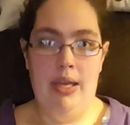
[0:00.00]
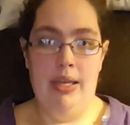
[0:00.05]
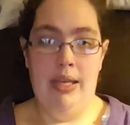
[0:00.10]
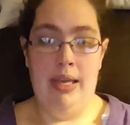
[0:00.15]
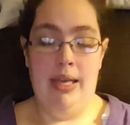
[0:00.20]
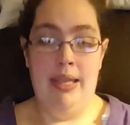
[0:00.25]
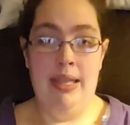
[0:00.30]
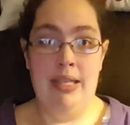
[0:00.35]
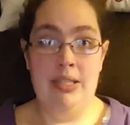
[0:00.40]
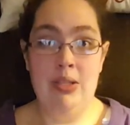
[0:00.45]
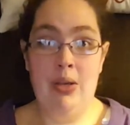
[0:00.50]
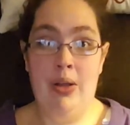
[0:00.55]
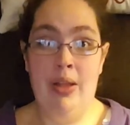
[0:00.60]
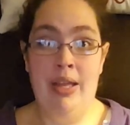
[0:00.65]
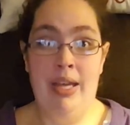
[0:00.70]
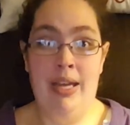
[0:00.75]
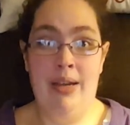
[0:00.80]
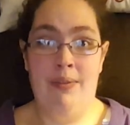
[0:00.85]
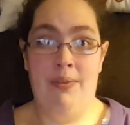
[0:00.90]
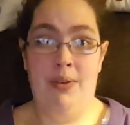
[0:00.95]
yeah, that's all
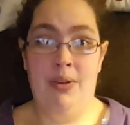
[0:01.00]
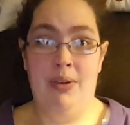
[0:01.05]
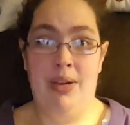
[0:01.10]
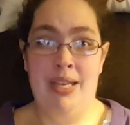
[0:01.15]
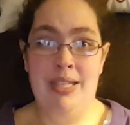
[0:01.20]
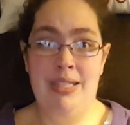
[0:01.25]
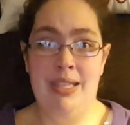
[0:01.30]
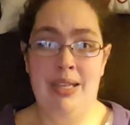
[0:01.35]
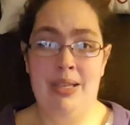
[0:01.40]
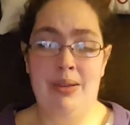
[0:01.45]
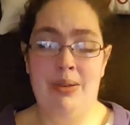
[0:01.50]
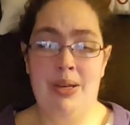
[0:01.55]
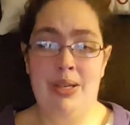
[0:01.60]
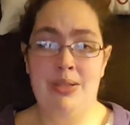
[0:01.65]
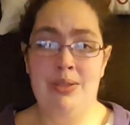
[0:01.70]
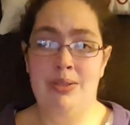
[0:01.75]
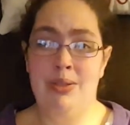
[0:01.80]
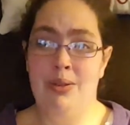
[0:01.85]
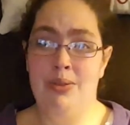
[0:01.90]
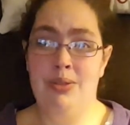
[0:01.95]
I have for you guys. Thank you
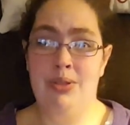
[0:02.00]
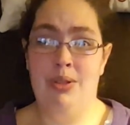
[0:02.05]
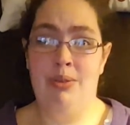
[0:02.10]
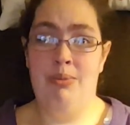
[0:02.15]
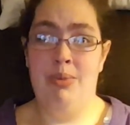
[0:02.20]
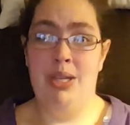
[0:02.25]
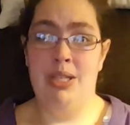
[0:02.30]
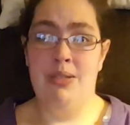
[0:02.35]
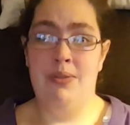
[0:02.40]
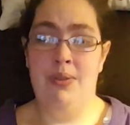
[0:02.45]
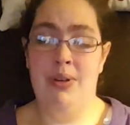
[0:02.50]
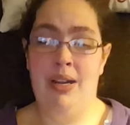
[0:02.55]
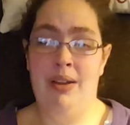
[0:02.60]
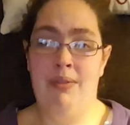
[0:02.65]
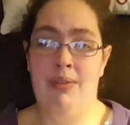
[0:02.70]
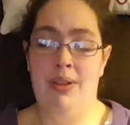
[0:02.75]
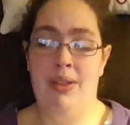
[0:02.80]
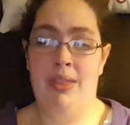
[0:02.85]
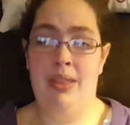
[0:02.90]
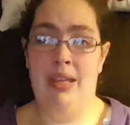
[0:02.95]
guys so much for
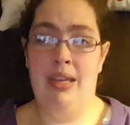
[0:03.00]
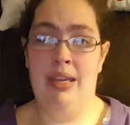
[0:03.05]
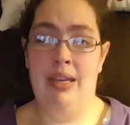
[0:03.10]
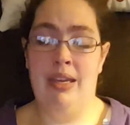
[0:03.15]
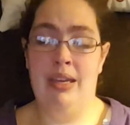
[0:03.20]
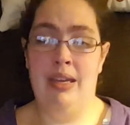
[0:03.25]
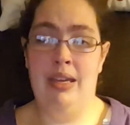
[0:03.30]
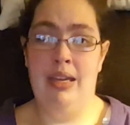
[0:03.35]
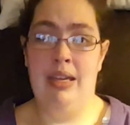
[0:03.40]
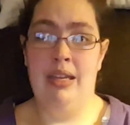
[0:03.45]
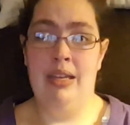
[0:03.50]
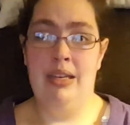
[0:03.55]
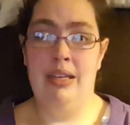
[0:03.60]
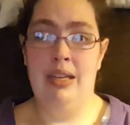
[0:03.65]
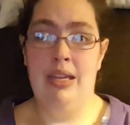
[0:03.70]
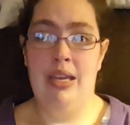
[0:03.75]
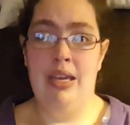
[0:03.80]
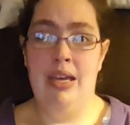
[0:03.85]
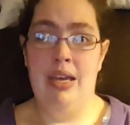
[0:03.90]
everything, and